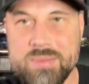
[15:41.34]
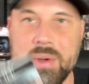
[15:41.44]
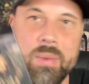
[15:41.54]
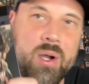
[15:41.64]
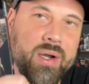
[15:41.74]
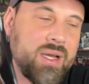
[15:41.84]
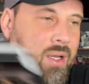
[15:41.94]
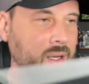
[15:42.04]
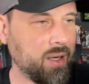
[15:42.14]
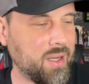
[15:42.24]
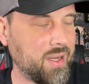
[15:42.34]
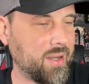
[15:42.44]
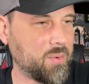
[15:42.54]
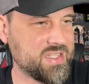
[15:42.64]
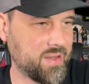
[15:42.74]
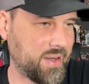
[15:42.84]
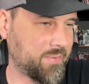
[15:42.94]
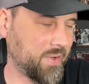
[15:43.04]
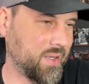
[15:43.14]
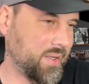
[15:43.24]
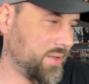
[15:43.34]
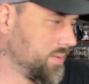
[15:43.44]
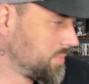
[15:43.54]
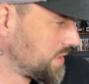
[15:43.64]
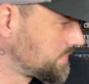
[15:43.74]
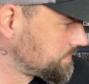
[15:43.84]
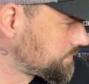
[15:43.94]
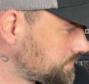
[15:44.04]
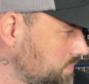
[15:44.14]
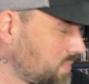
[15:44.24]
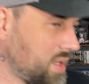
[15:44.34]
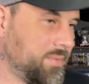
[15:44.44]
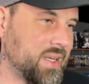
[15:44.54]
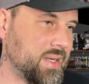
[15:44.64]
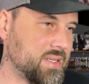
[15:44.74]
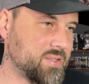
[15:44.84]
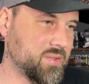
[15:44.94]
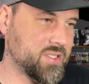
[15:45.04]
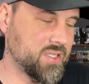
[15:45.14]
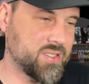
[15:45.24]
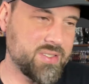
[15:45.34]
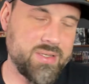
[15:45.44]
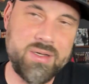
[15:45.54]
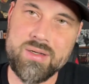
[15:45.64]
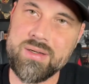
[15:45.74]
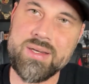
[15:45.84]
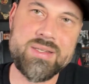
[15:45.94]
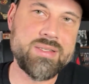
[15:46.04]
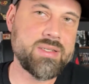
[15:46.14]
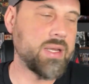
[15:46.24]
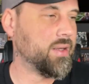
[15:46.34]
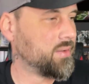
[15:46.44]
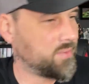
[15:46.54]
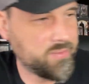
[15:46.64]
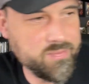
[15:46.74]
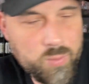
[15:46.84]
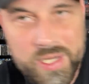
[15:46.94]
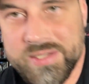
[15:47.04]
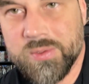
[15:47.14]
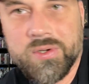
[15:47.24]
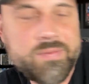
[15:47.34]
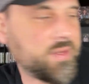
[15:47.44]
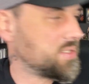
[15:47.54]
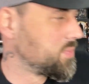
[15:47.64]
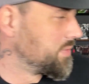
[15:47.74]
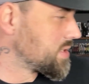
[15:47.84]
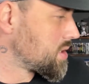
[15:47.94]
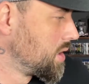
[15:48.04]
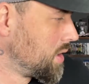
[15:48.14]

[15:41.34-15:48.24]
Momoa was a lot of fun in it, but Vin Diesel's just, he's just getting way too old for these movies.